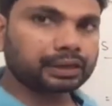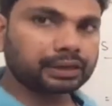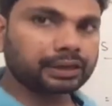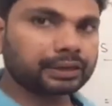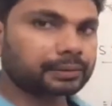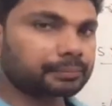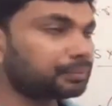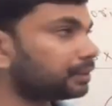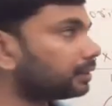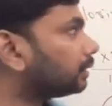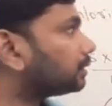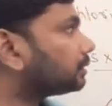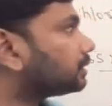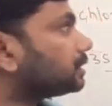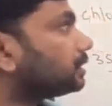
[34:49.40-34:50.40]
Clear?
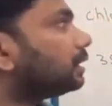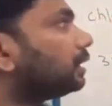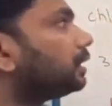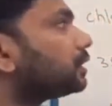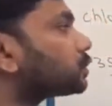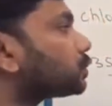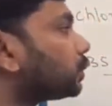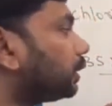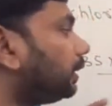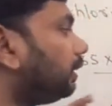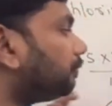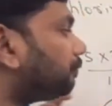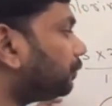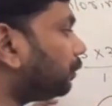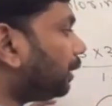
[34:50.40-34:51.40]
So
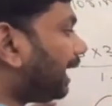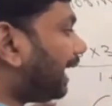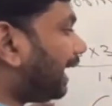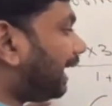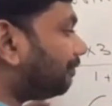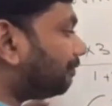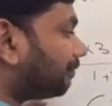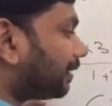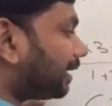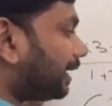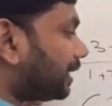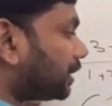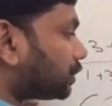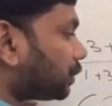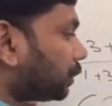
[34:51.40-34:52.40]
if you have
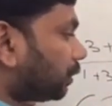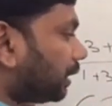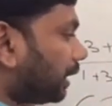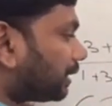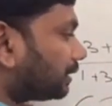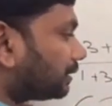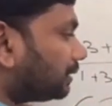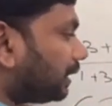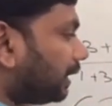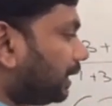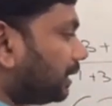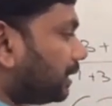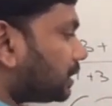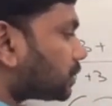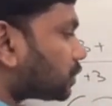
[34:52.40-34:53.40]
ratio like
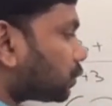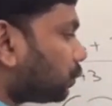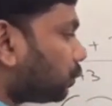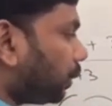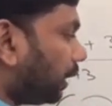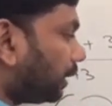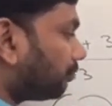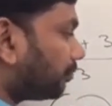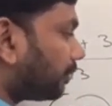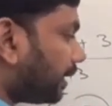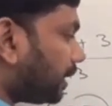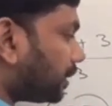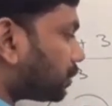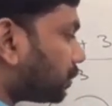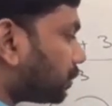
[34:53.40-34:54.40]
3:1
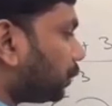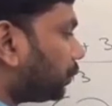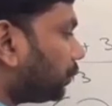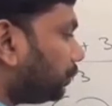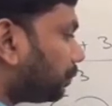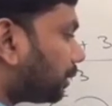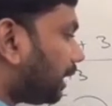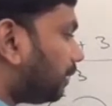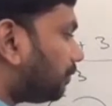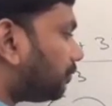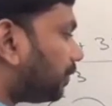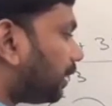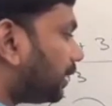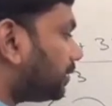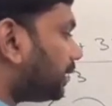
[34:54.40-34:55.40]
ratio, you can
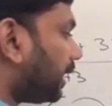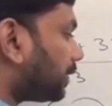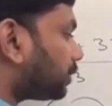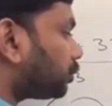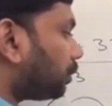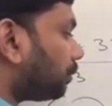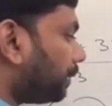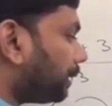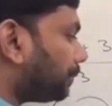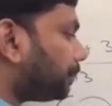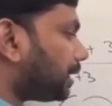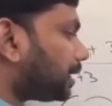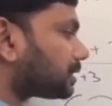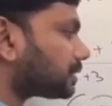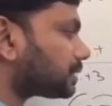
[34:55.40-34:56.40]
find atomic
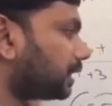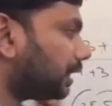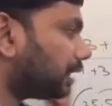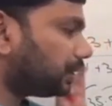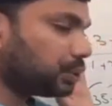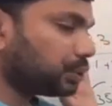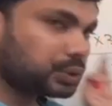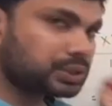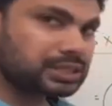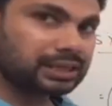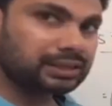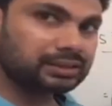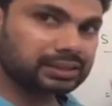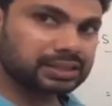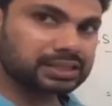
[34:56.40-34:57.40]
mass
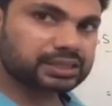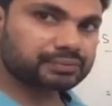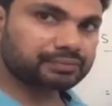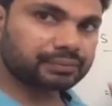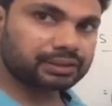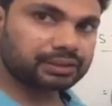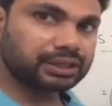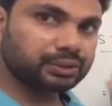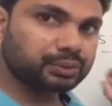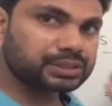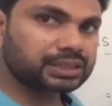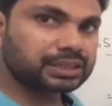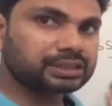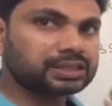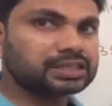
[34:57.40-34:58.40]
using
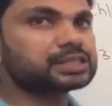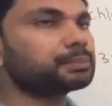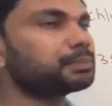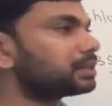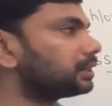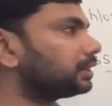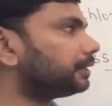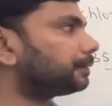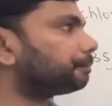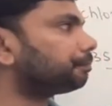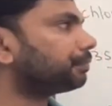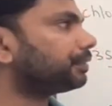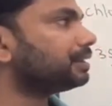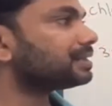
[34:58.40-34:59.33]
this method.